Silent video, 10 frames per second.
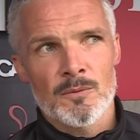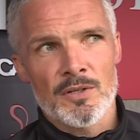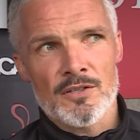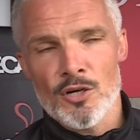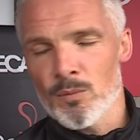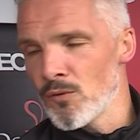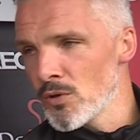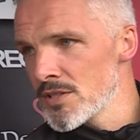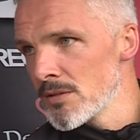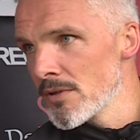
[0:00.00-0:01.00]
been a top
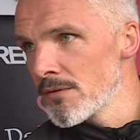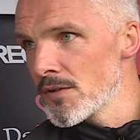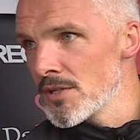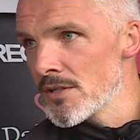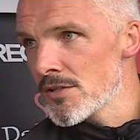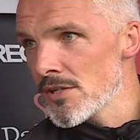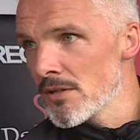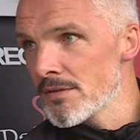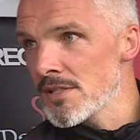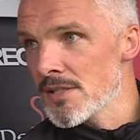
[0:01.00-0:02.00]
four team now for years, and
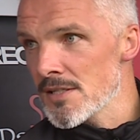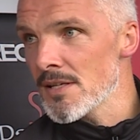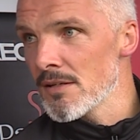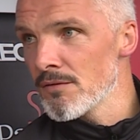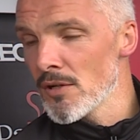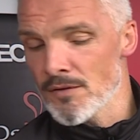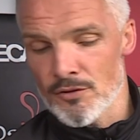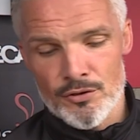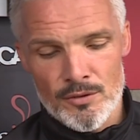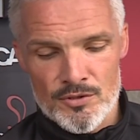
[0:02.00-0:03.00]
obviously still involved in
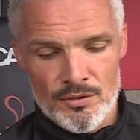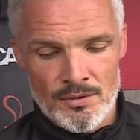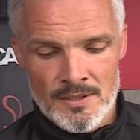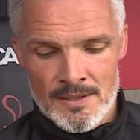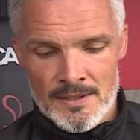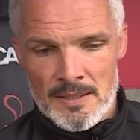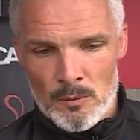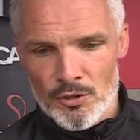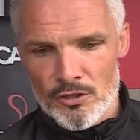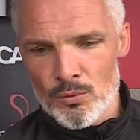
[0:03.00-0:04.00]
Europe. So
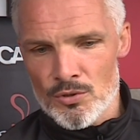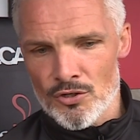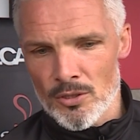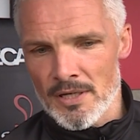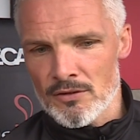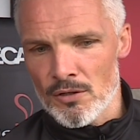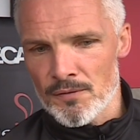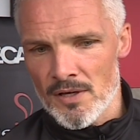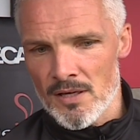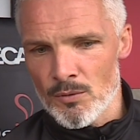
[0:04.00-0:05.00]
we knew it was going to be a
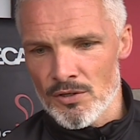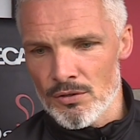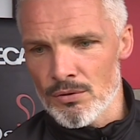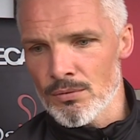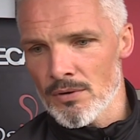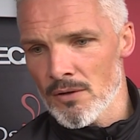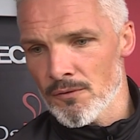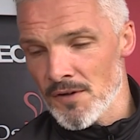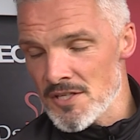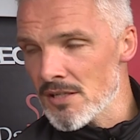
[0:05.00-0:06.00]
tough game. We knew how
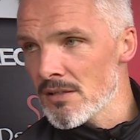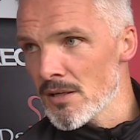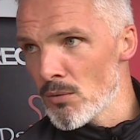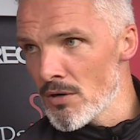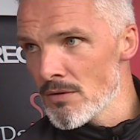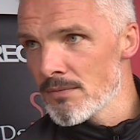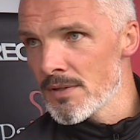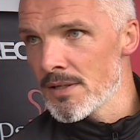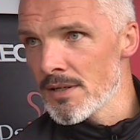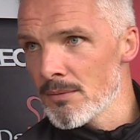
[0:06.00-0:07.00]
physical they were,
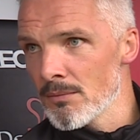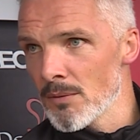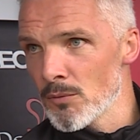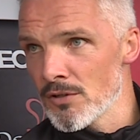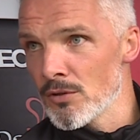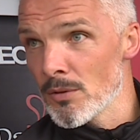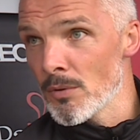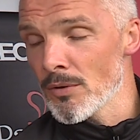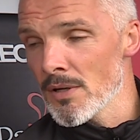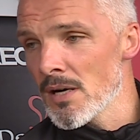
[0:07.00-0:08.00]
um, and we knew that
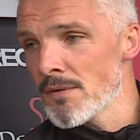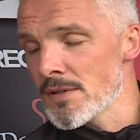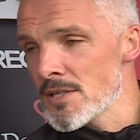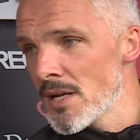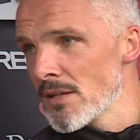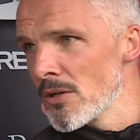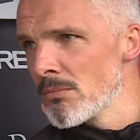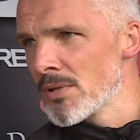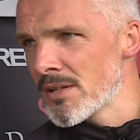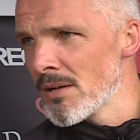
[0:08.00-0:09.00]
we were going to have to stand up
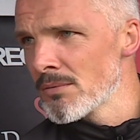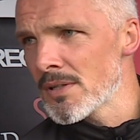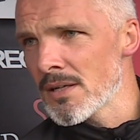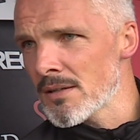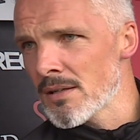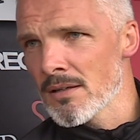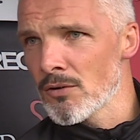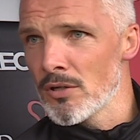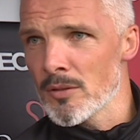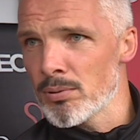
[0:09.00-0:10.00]
and be counted. And I think
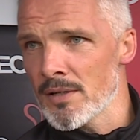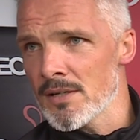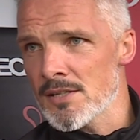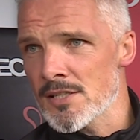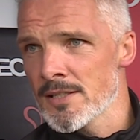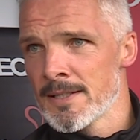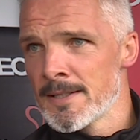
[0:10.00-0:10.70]
all the players